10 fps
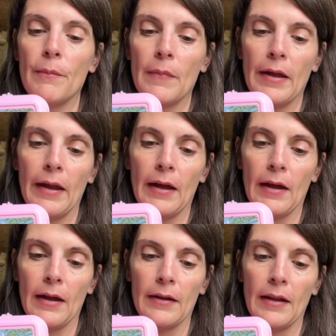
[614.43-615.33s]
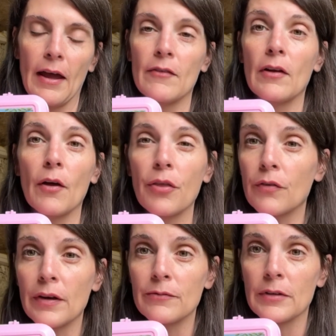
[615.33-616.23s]
and having all
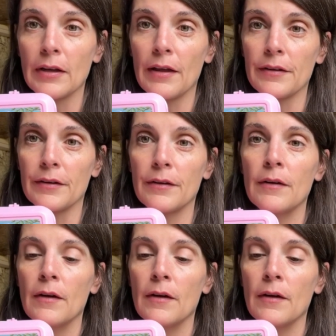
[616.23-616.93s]
three of them together,